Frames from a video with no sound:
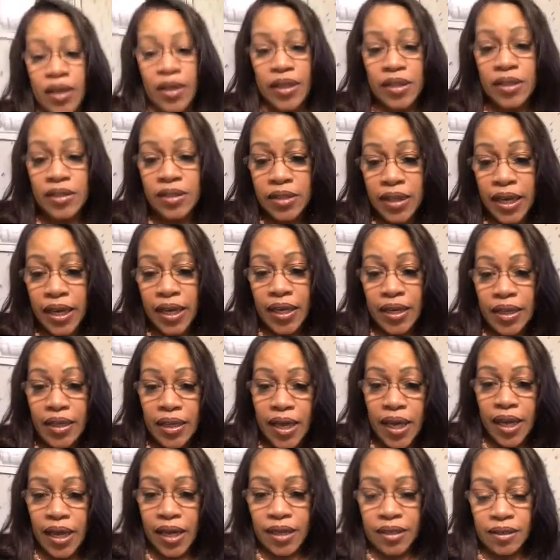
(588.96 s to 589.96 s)
in saying
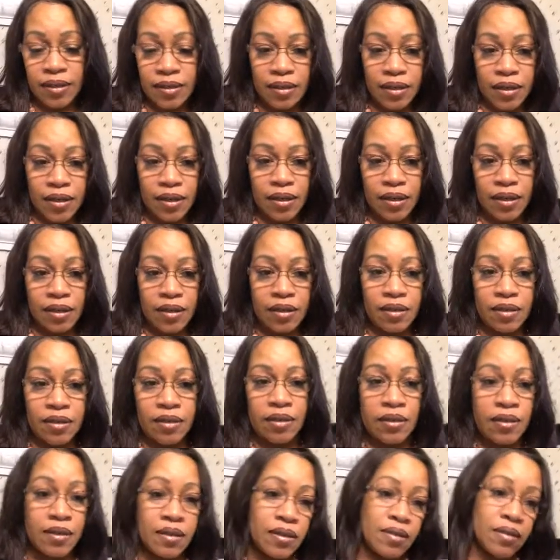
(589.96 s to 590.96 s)
that,
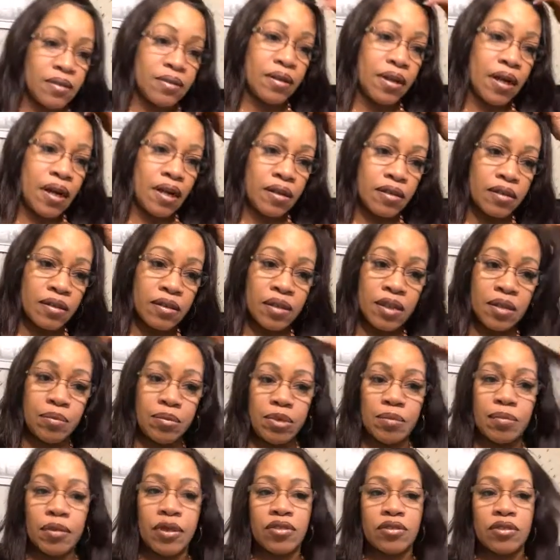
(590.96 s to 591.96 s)
I'll
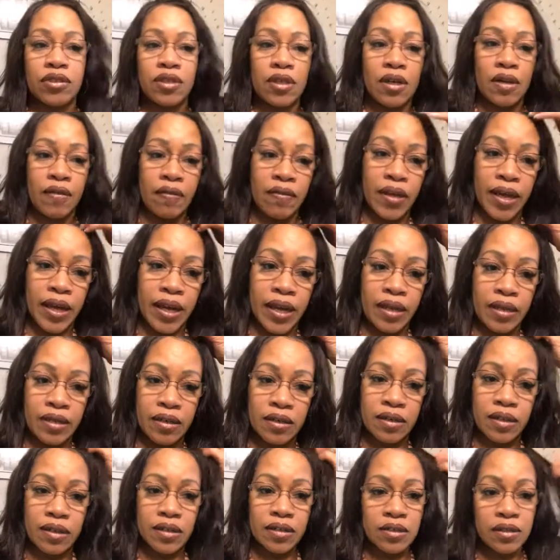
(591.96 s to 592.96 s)
keep you posted on that.
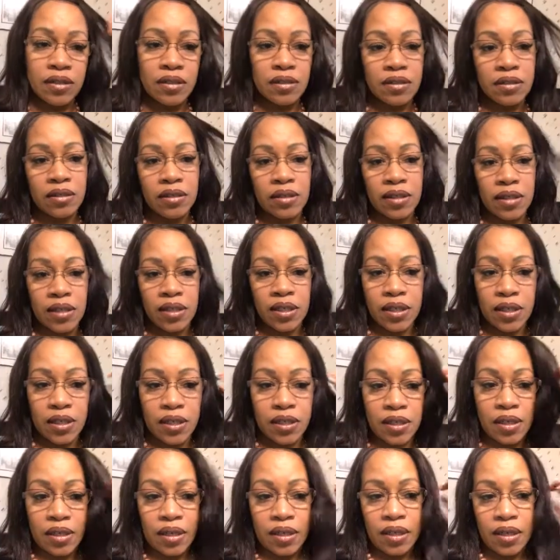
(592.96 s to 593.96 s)
This is
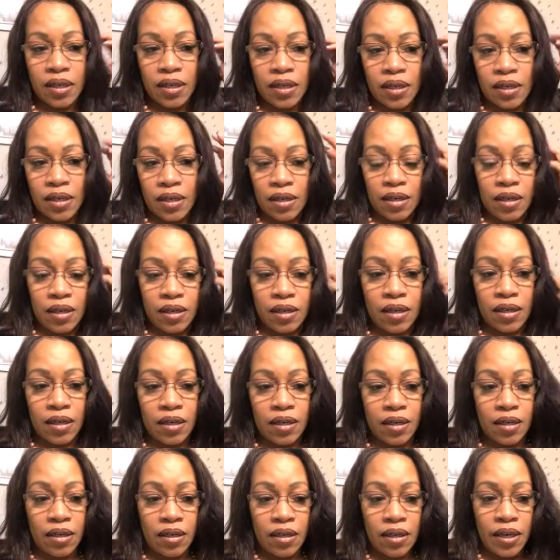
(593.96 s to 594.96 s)
the
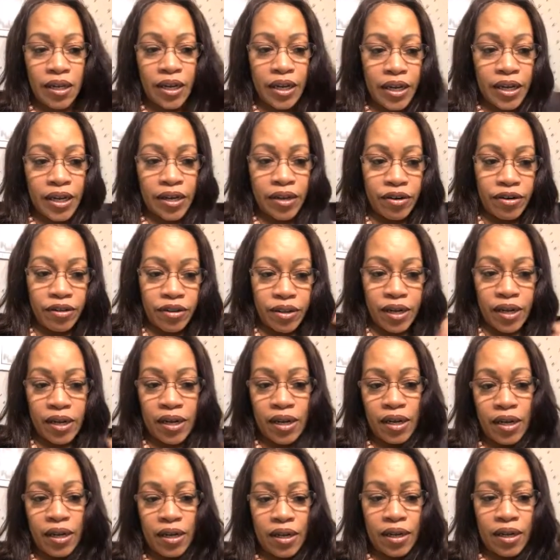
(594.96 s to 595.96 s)
hair that
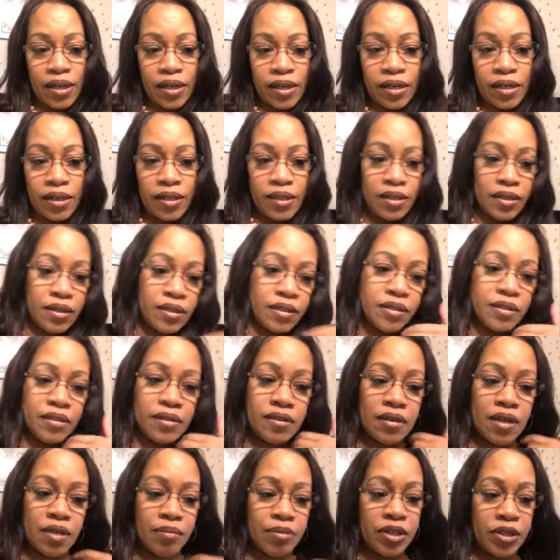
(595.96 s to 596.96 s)

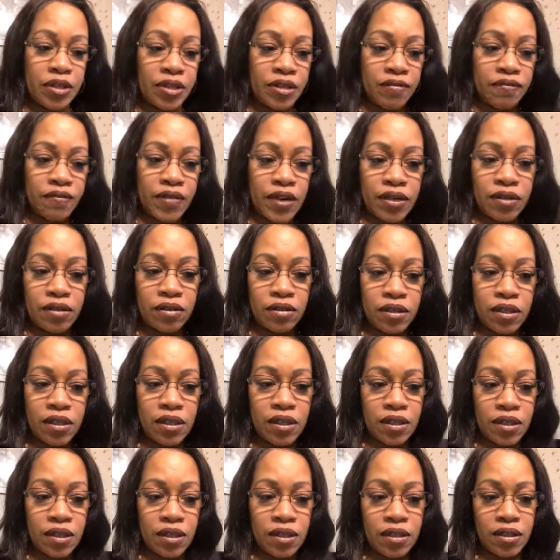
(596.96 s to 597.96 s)
the final
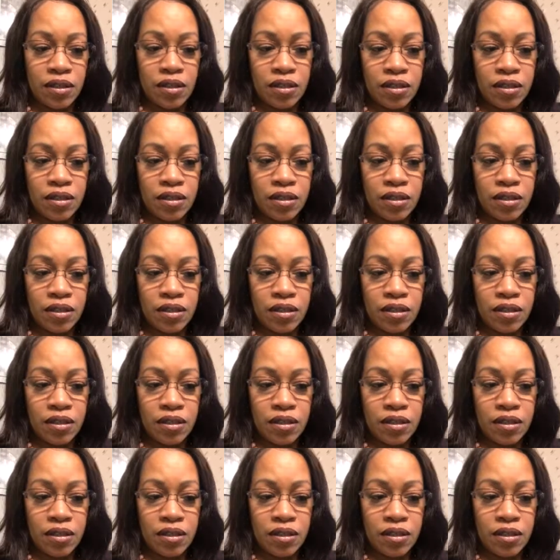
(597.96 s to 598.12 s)
look.